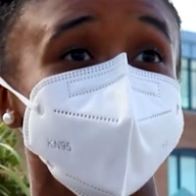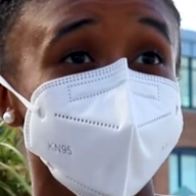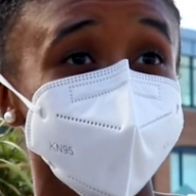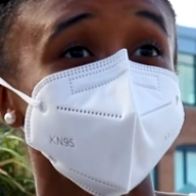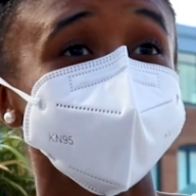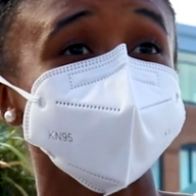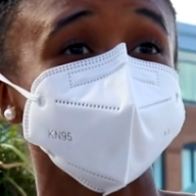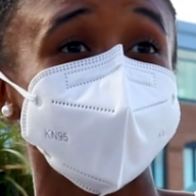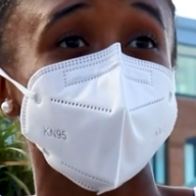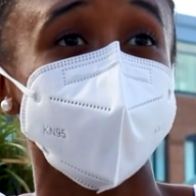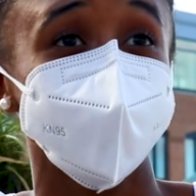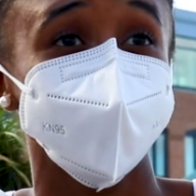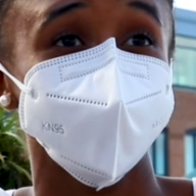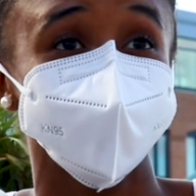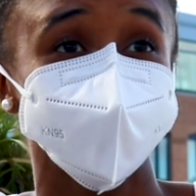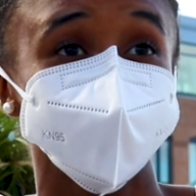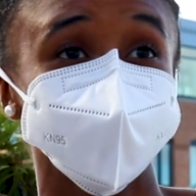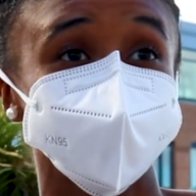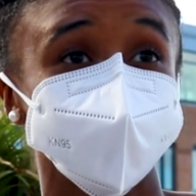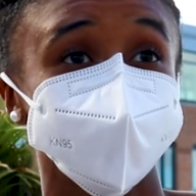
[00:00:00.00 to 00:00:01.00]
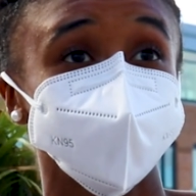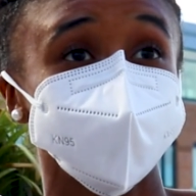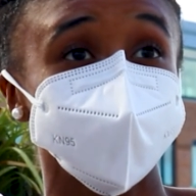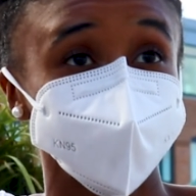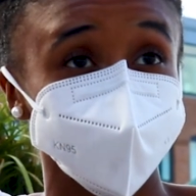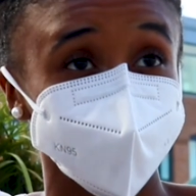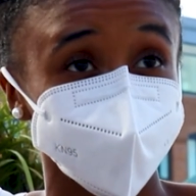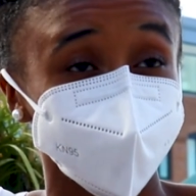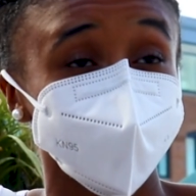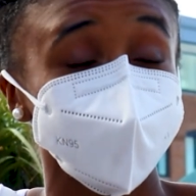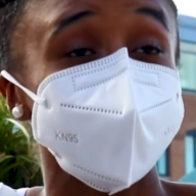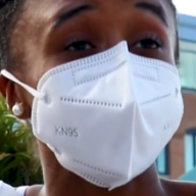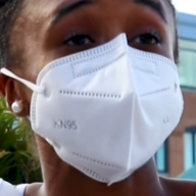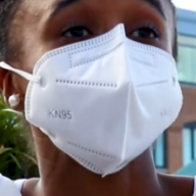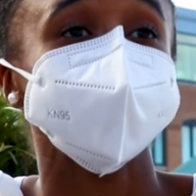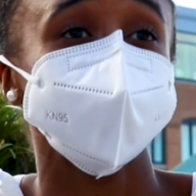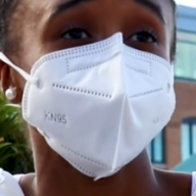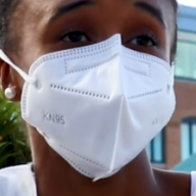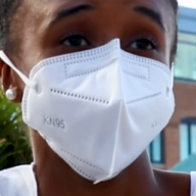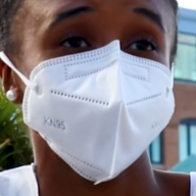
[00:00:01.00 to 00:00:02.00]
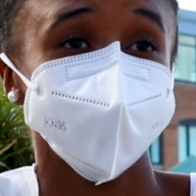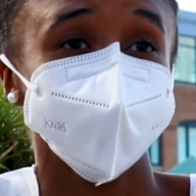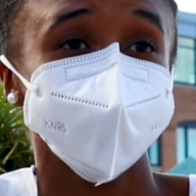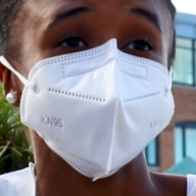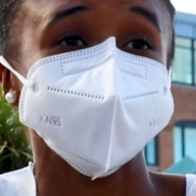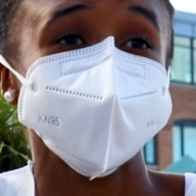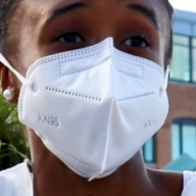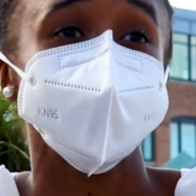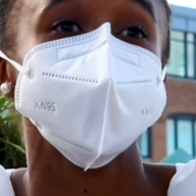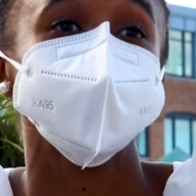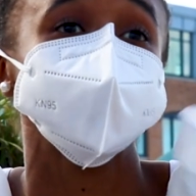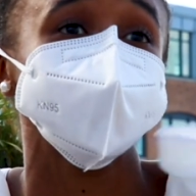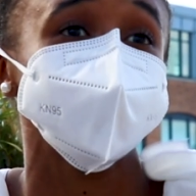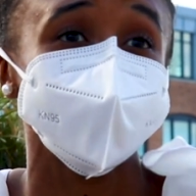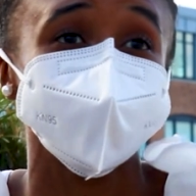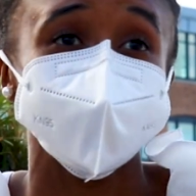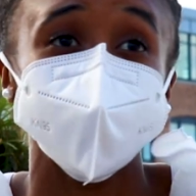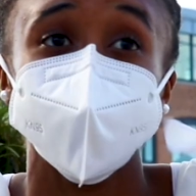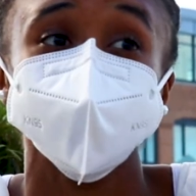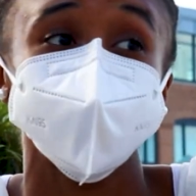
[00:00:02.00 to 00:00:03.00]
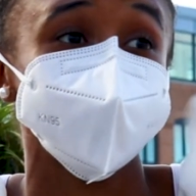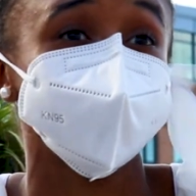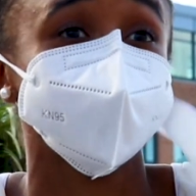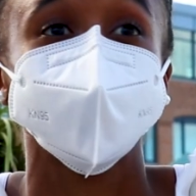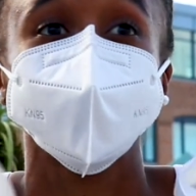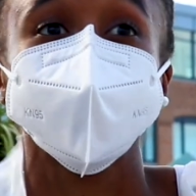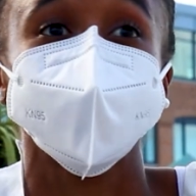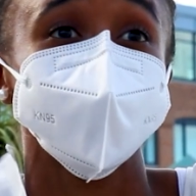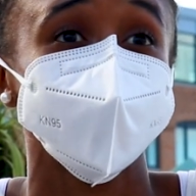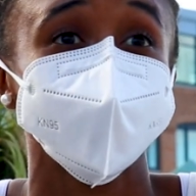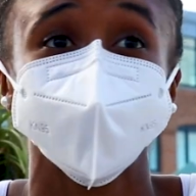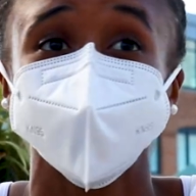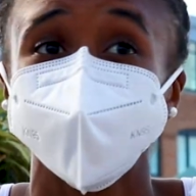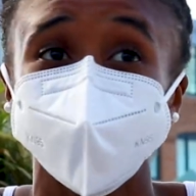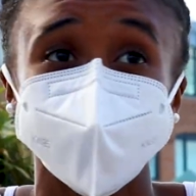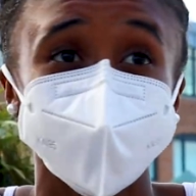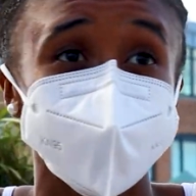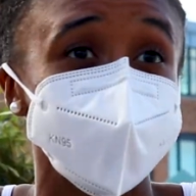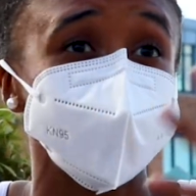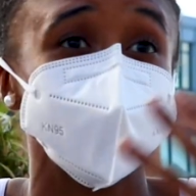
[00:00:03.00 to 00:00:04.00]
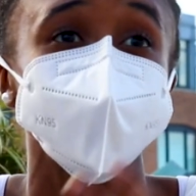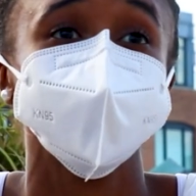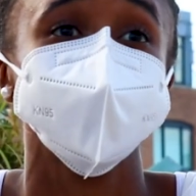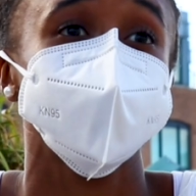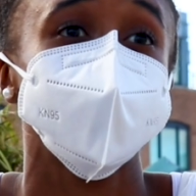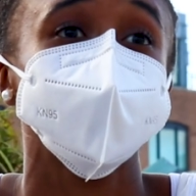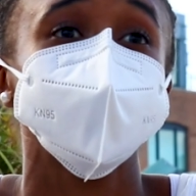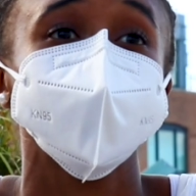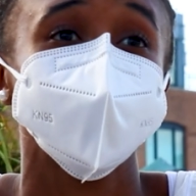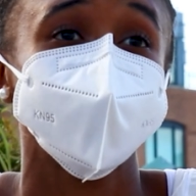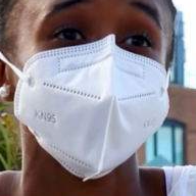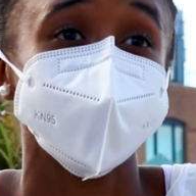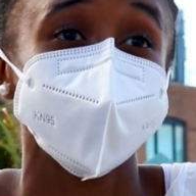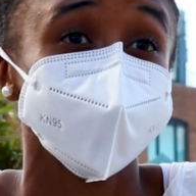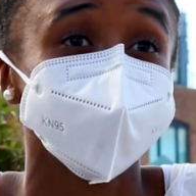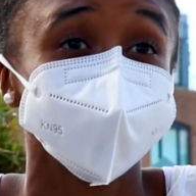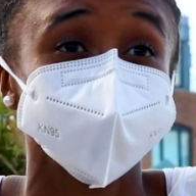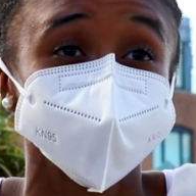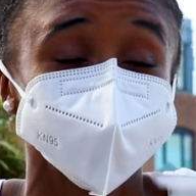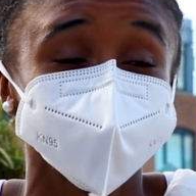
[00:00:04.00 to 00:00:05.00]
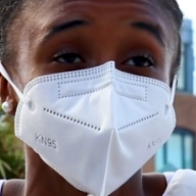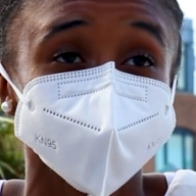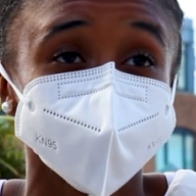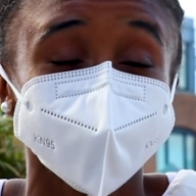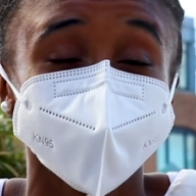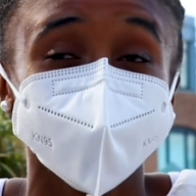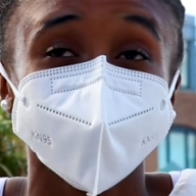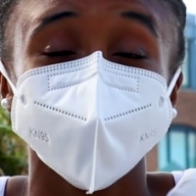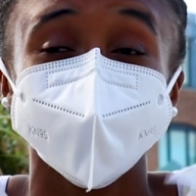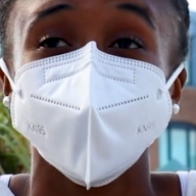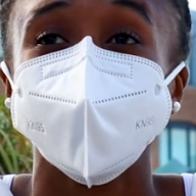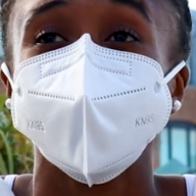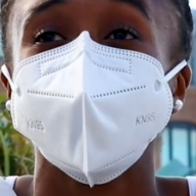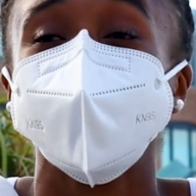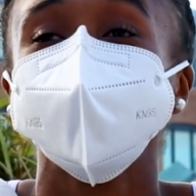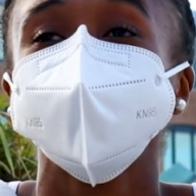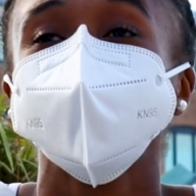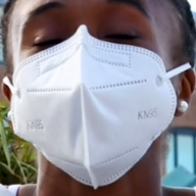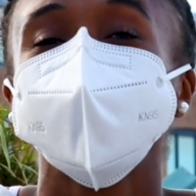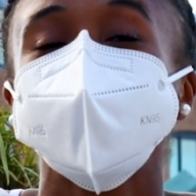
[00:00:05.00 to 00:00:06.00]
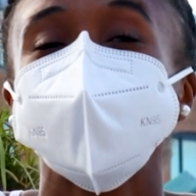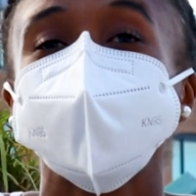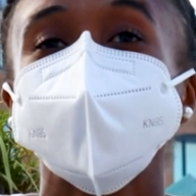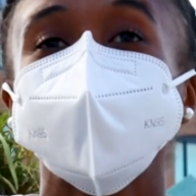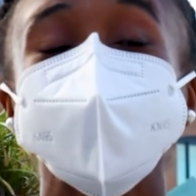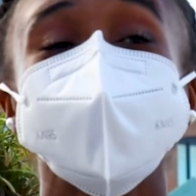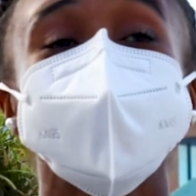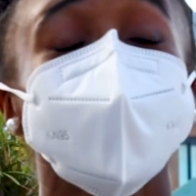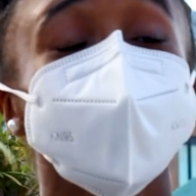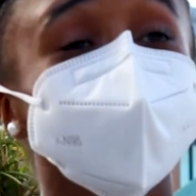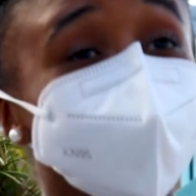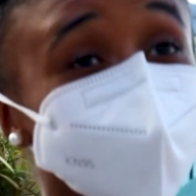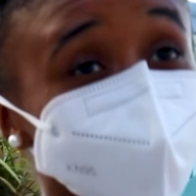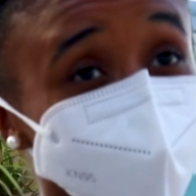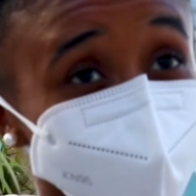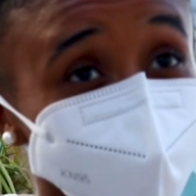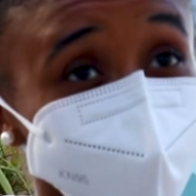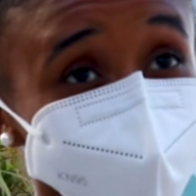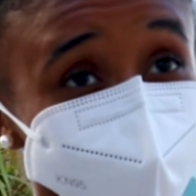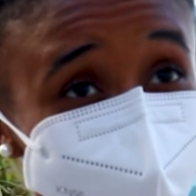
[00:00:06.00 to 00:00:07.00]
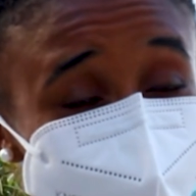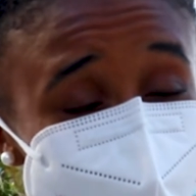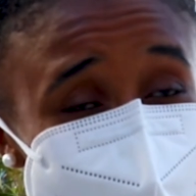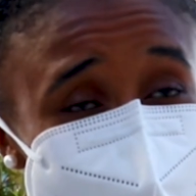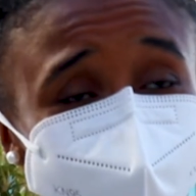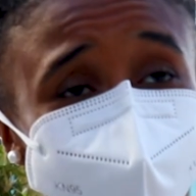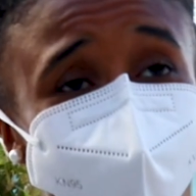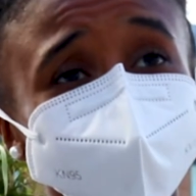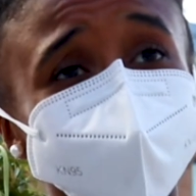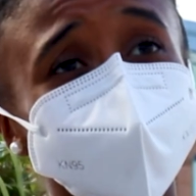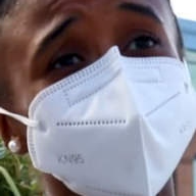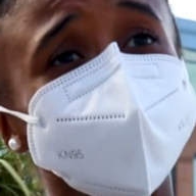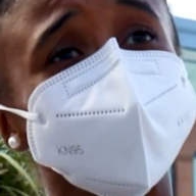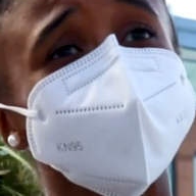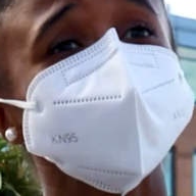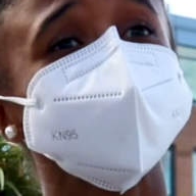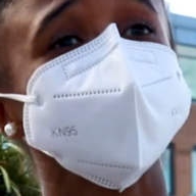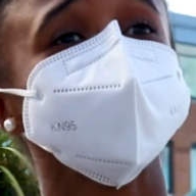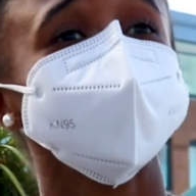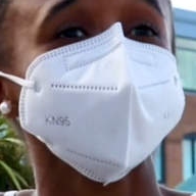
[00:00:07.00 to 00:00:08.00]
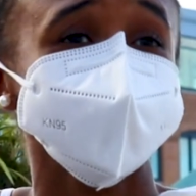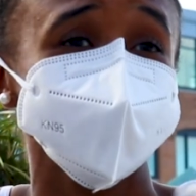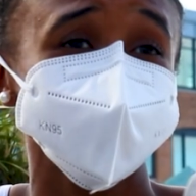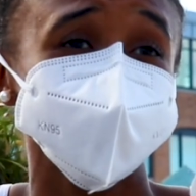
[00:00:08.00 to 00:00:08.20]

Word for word: in the towers, but ground level, and was able to get out before any of the rubble fell. And my uncle was a first